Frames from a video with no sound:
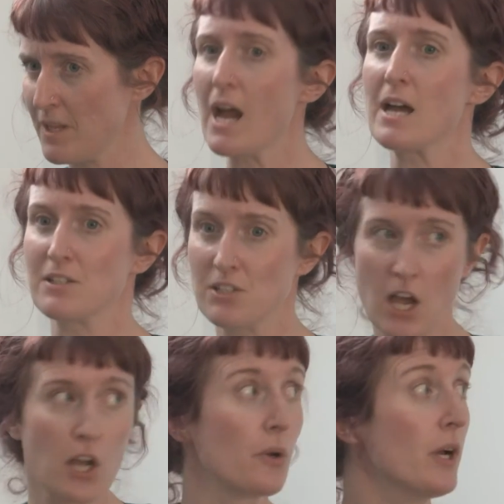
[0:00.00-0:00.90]
Yeah,
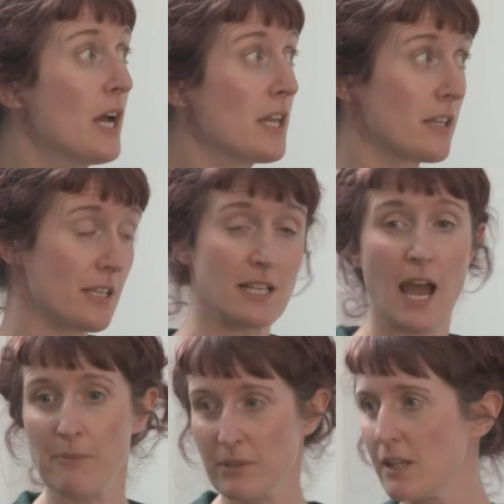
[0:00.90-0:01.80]
so this
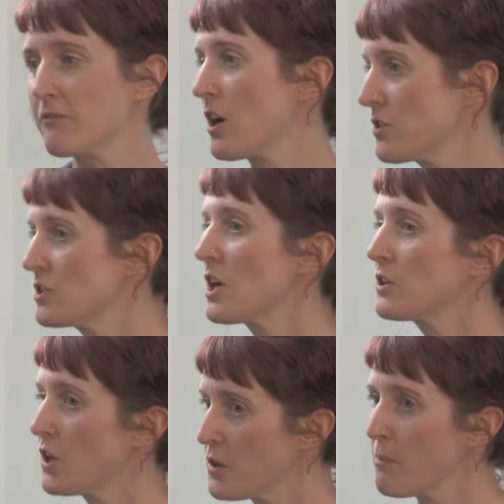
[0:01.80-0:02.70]
happened, if those who
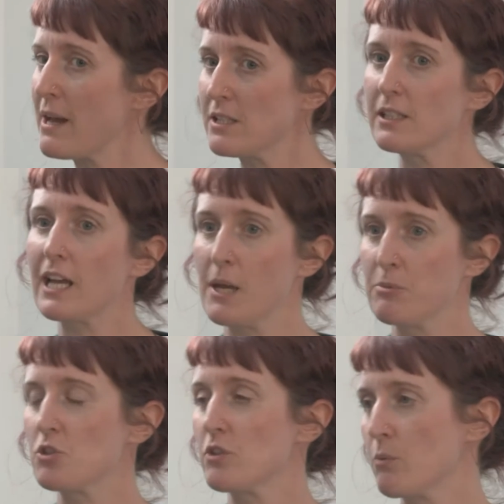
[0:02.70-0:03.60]
don't know, the Battle of the
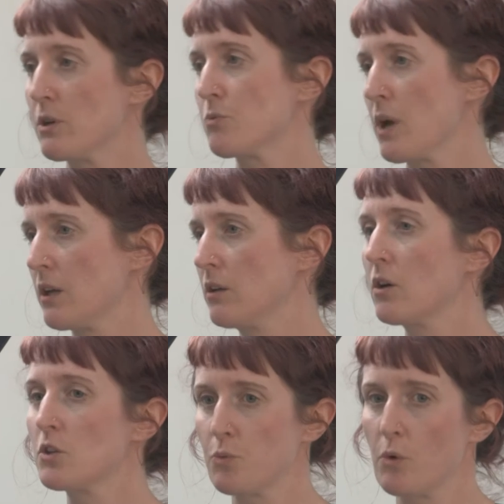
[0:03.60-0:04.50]
Cable Street was when
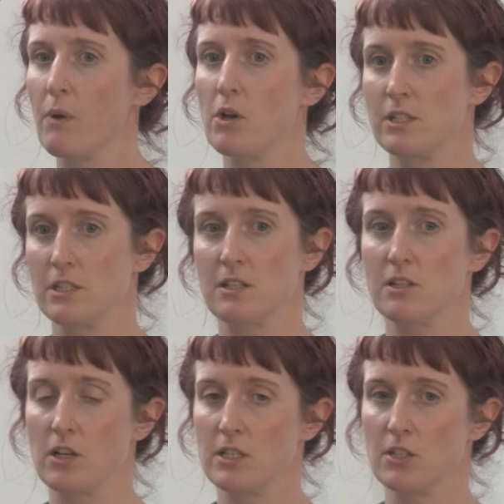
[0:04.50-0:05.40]
Oswald Mosey
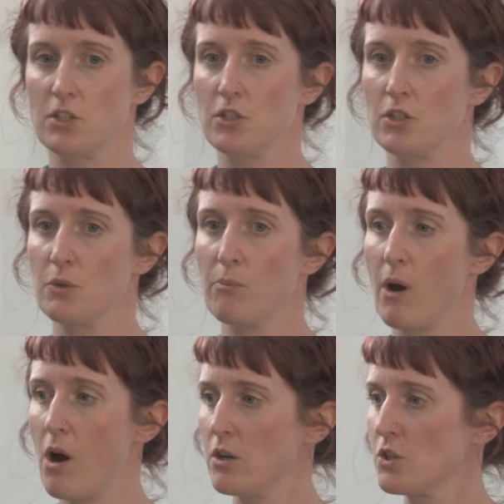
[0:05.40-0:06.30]
decided to
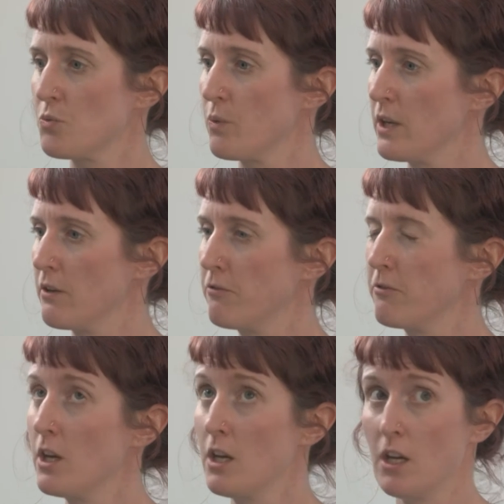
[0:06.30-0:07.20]
march
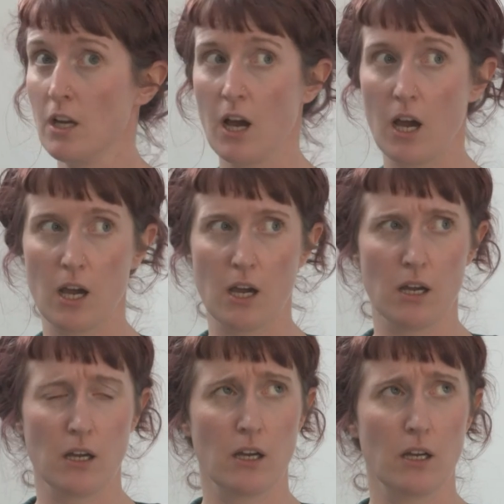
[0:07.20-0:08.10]
with
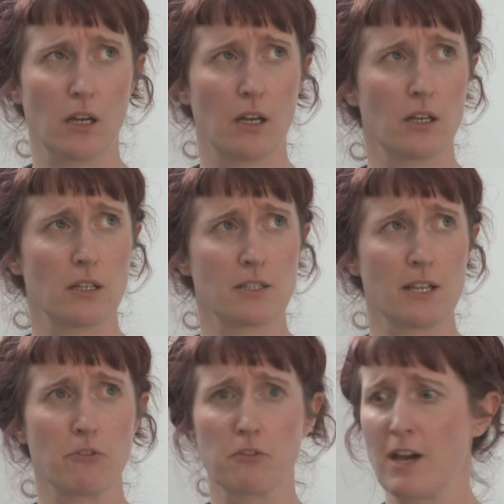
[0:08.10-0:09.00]

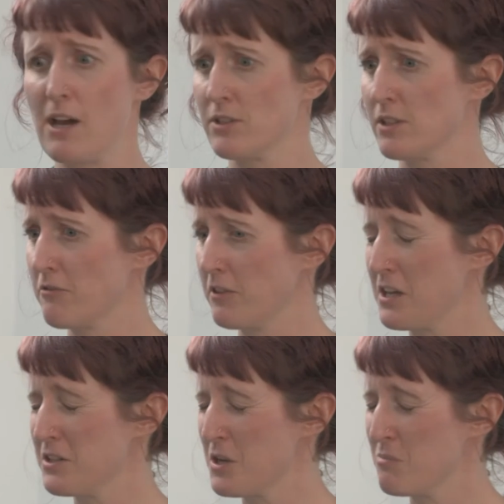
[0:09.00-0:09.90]
several thousand, I
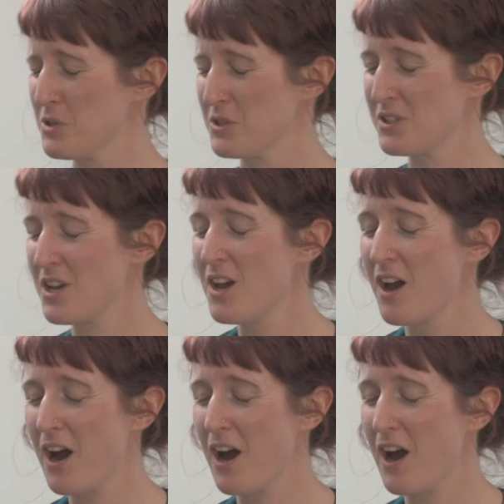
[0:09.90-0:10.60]
forget the numbers,